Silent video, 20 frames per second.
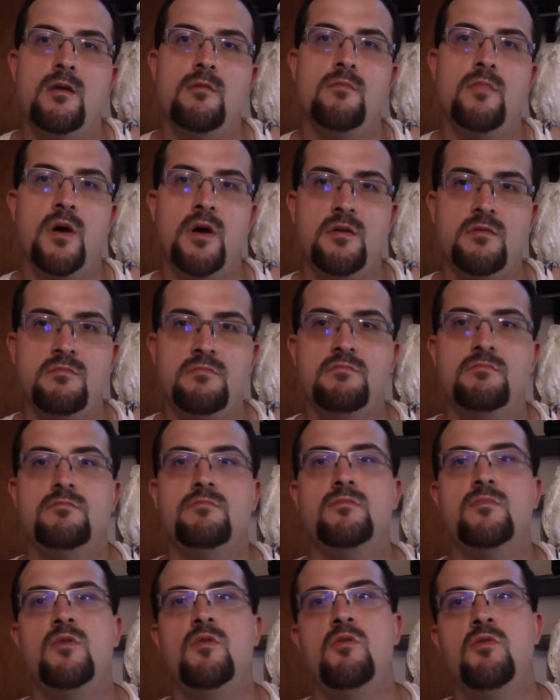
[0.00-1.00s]
But,
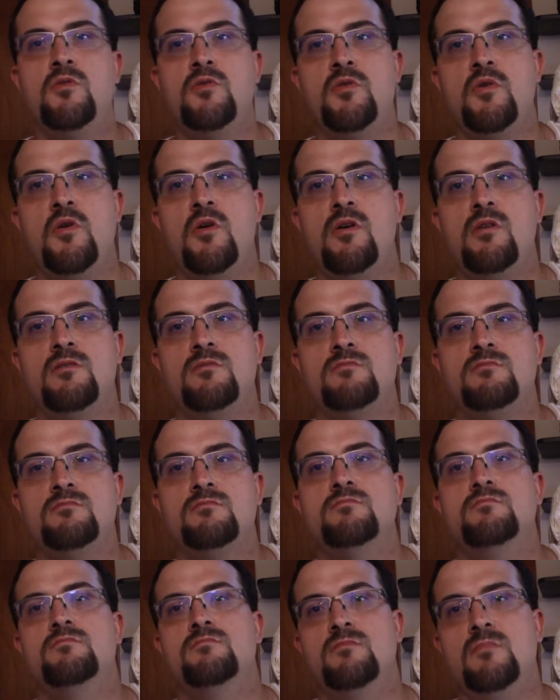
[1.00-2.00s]
all in all,
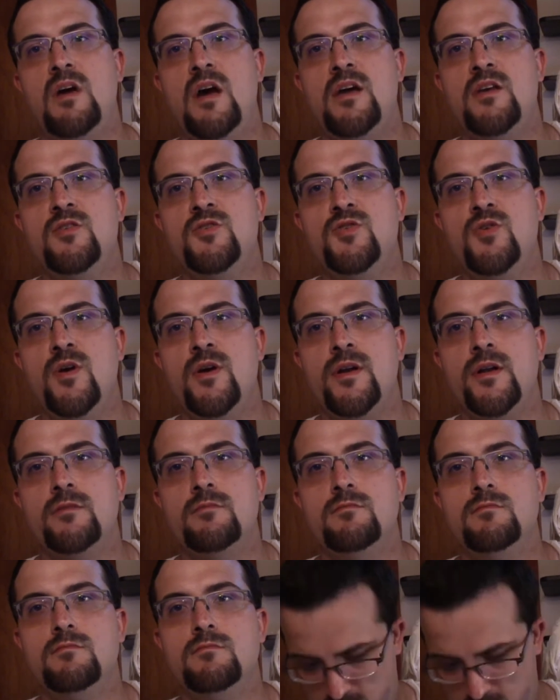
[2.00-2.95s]
I enjoyed it.